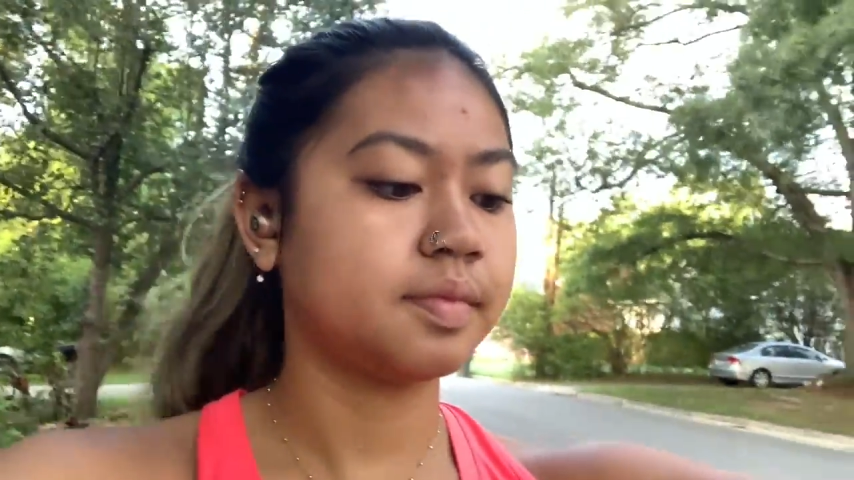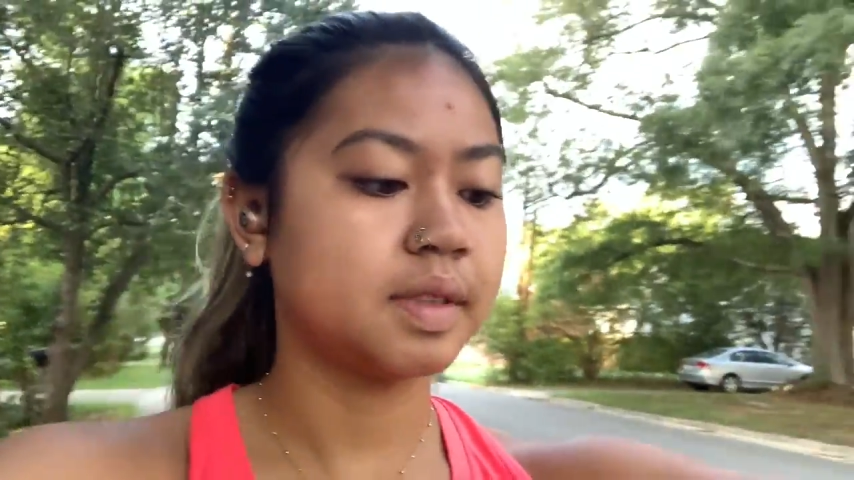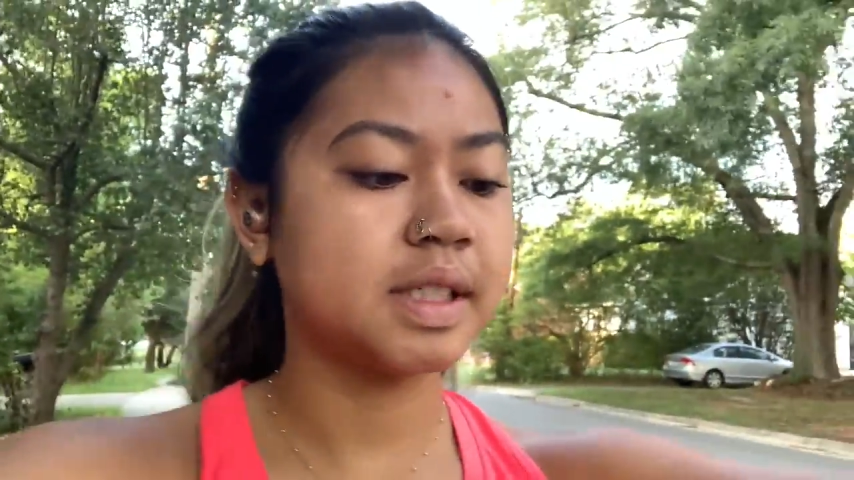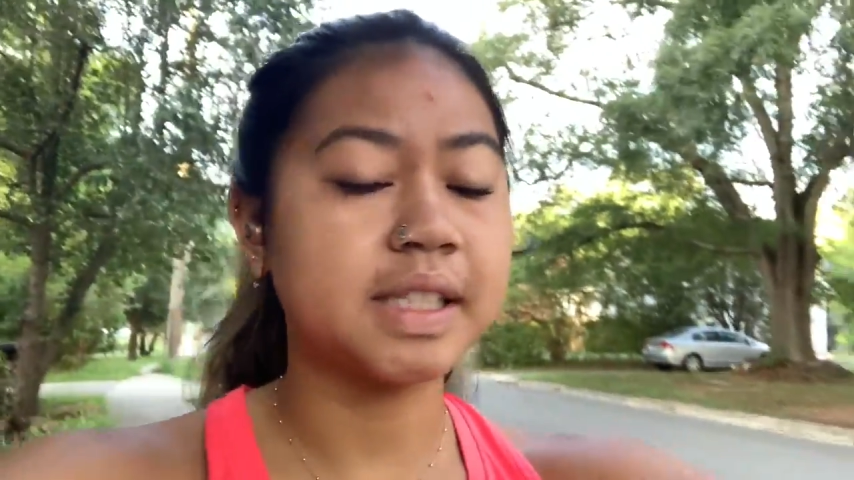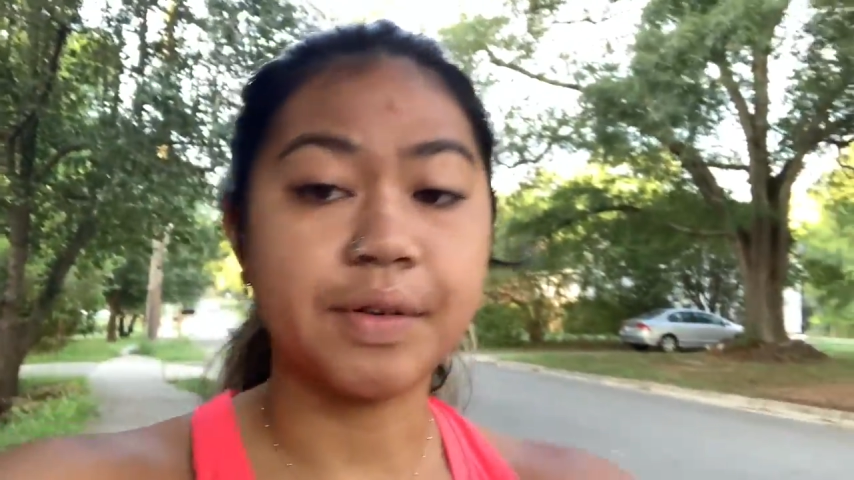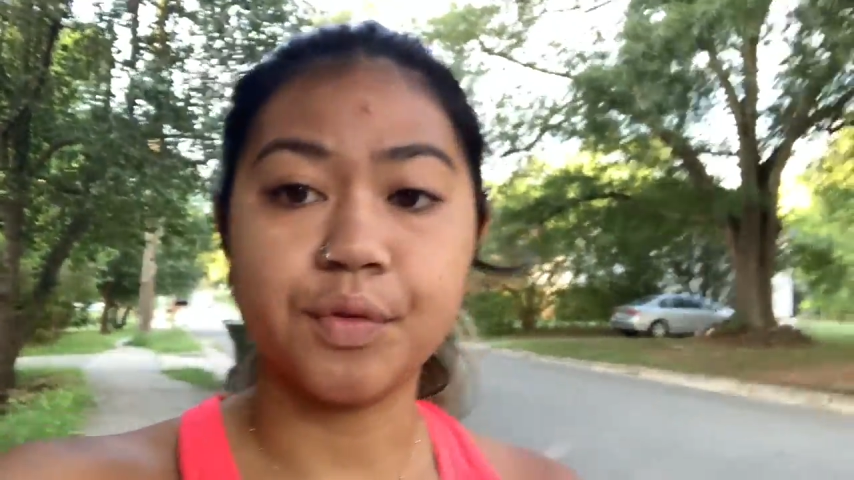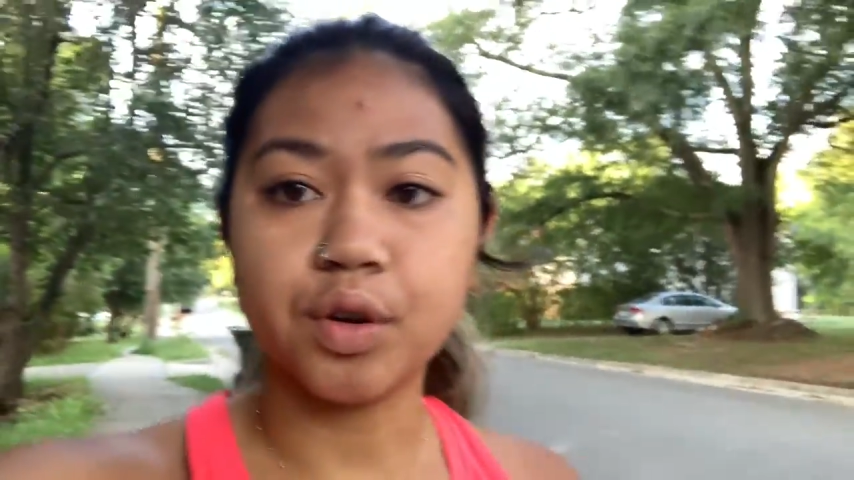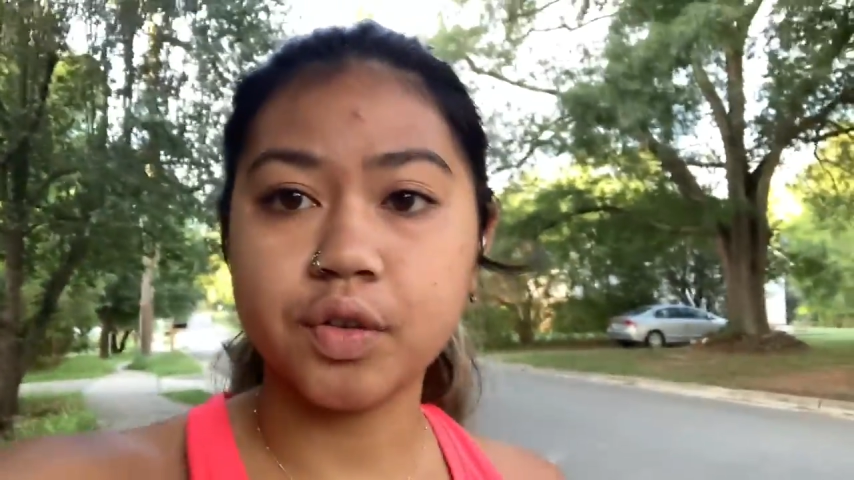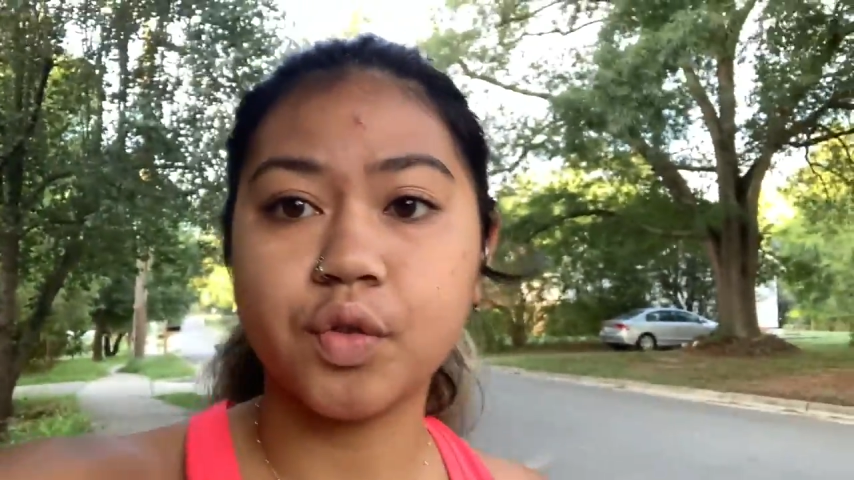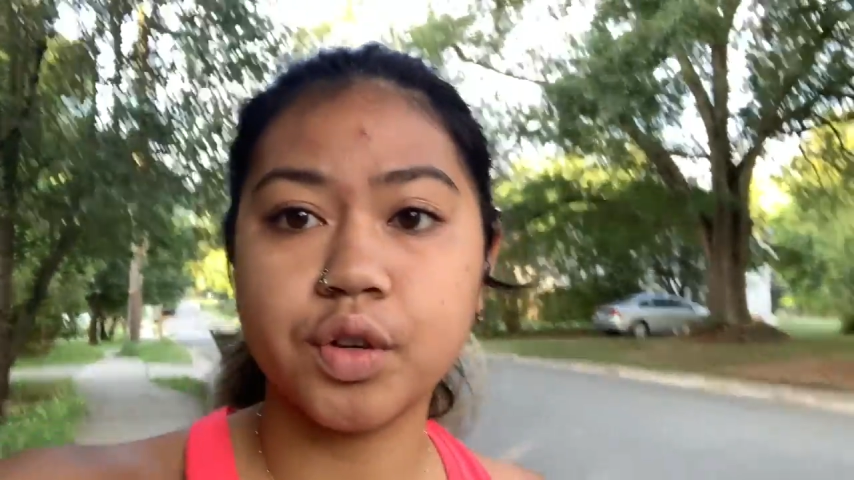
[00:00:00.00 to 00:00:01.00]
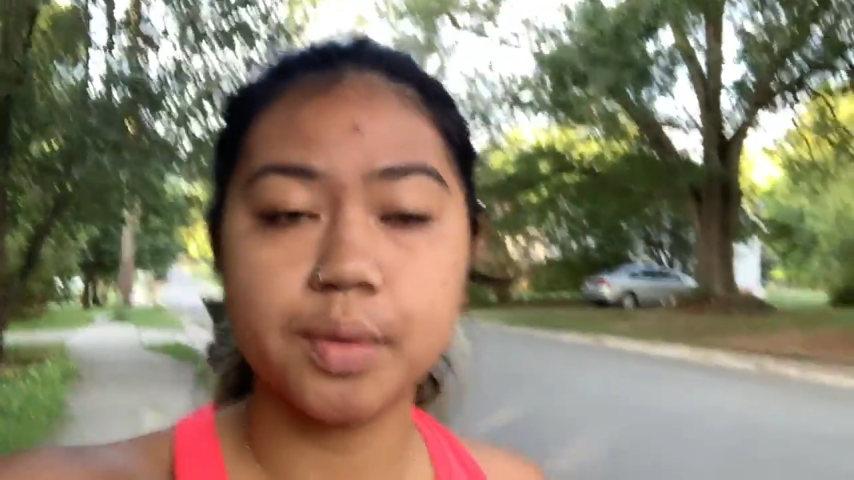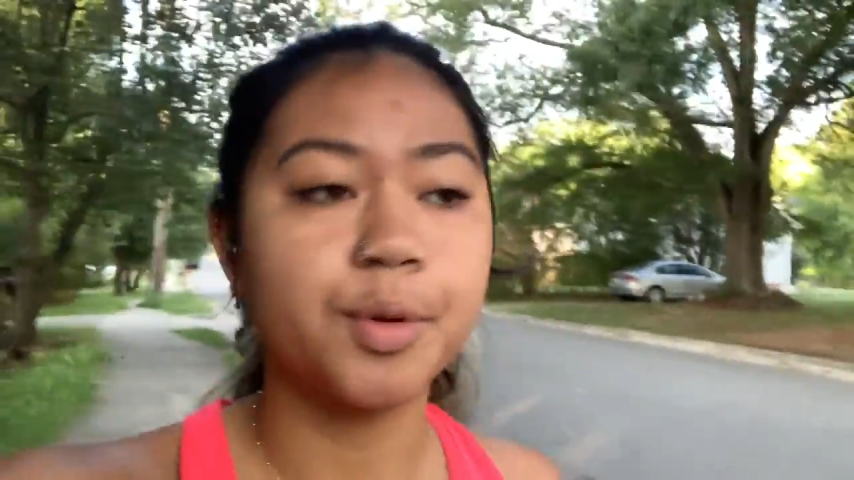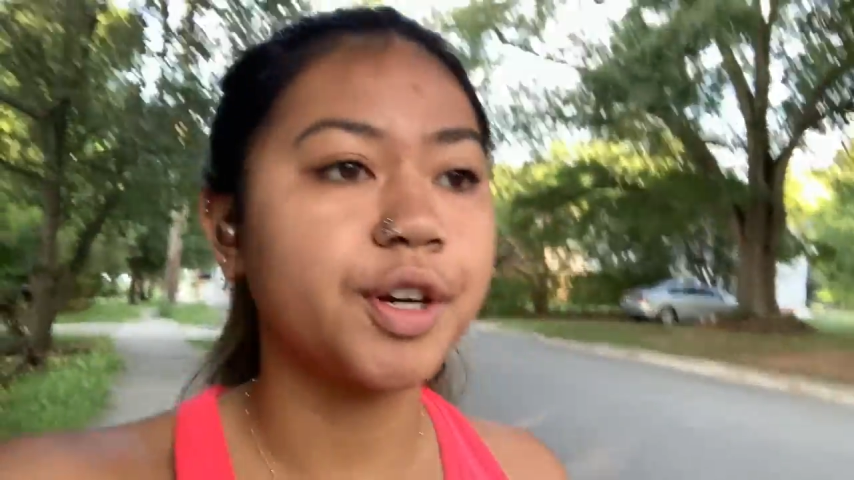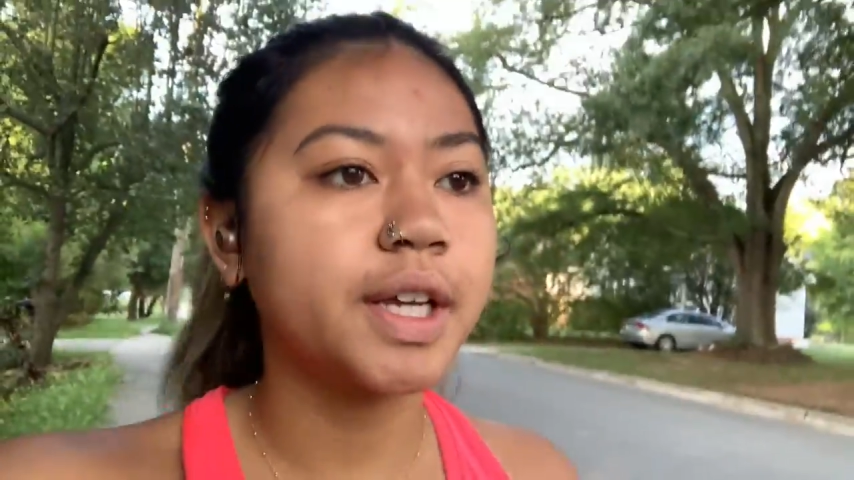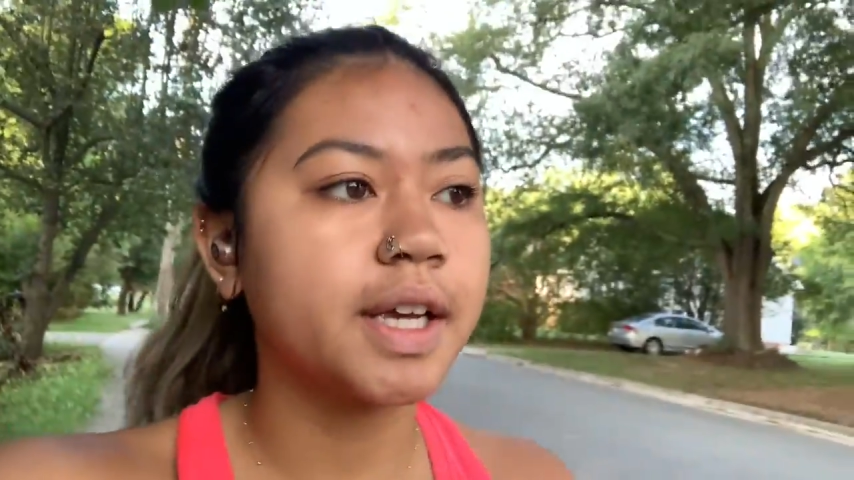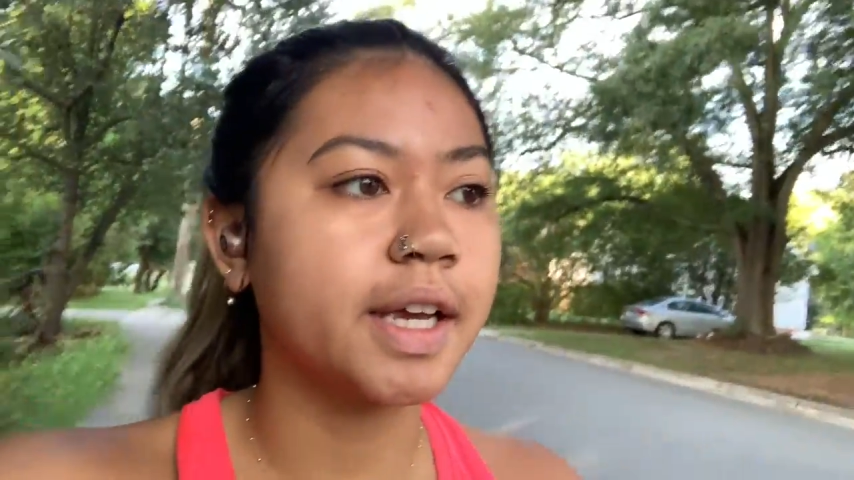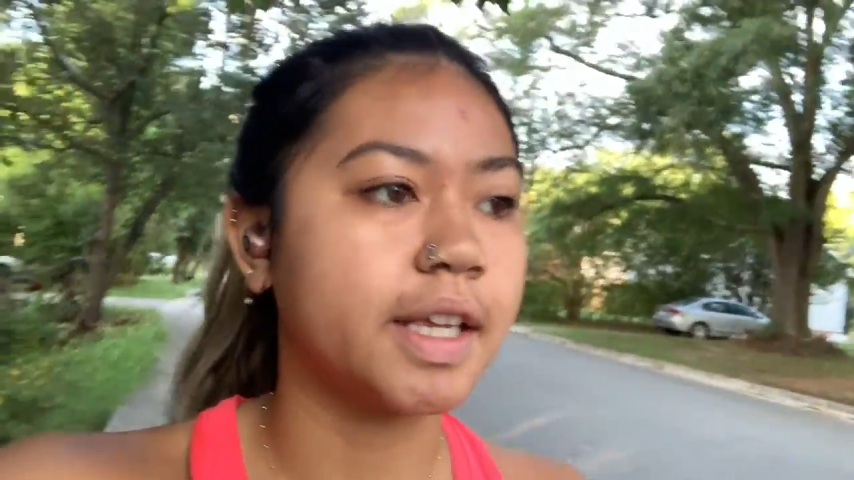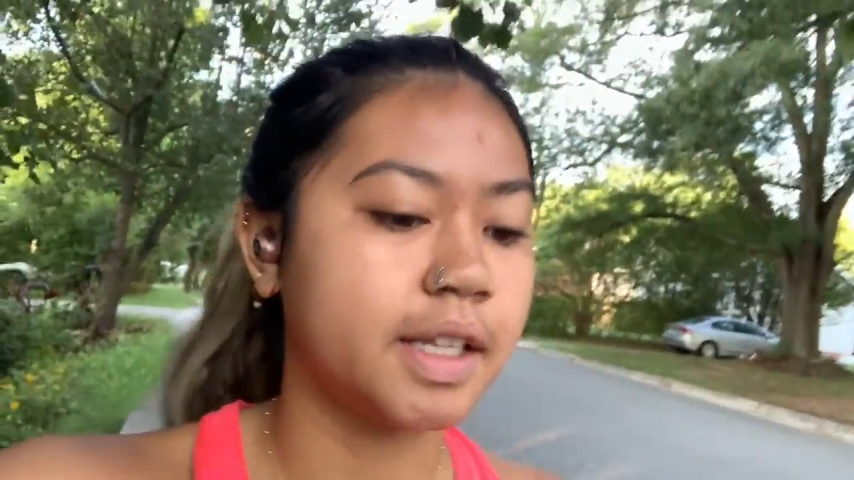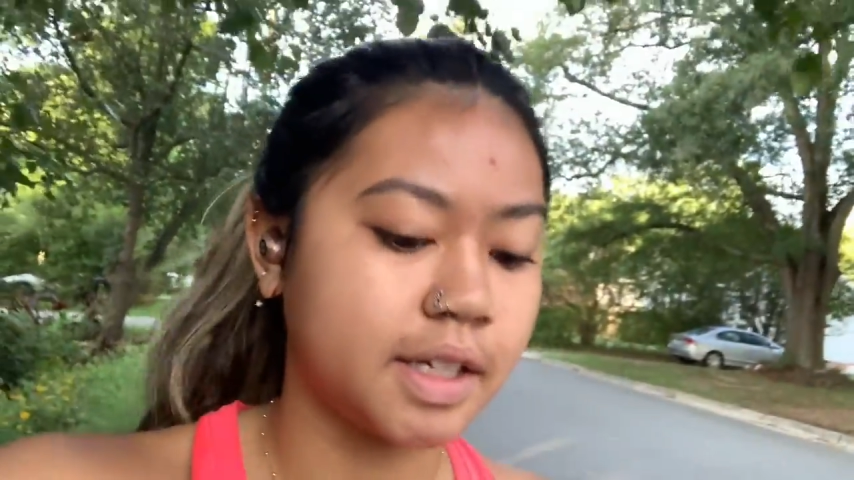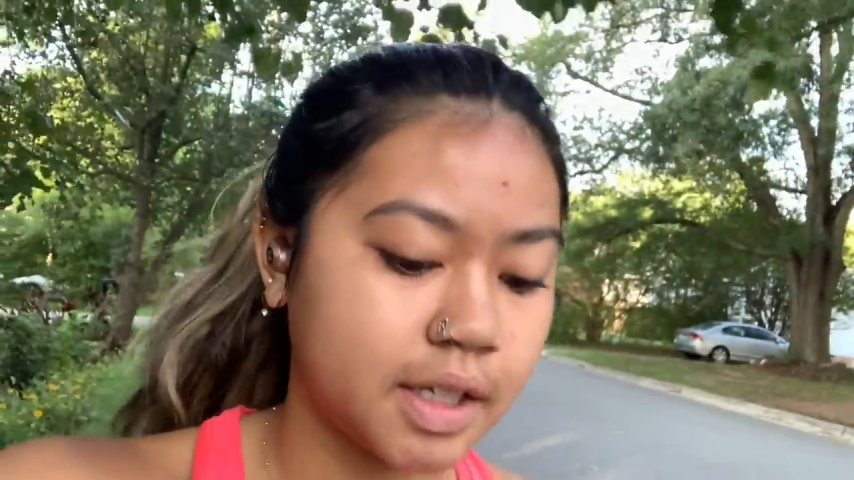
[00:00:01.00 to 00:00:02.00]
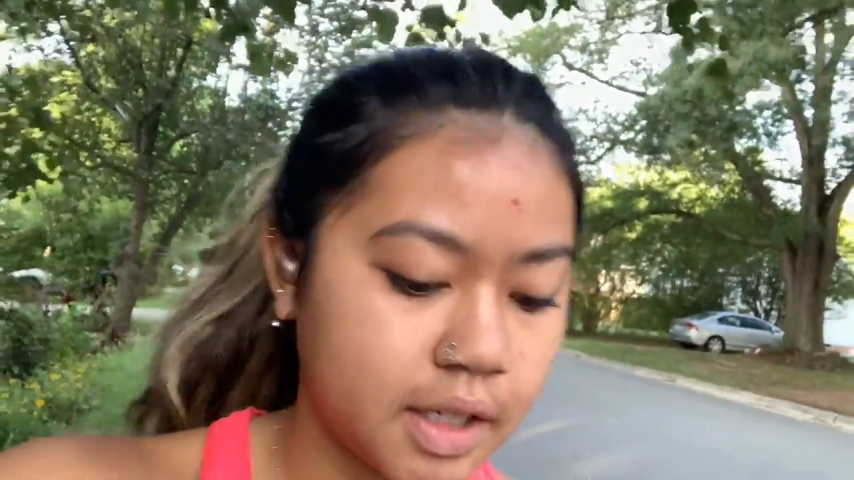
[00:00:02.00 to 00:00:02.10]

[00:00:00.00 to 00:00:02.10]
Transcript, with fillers: seven forty-four in the morning and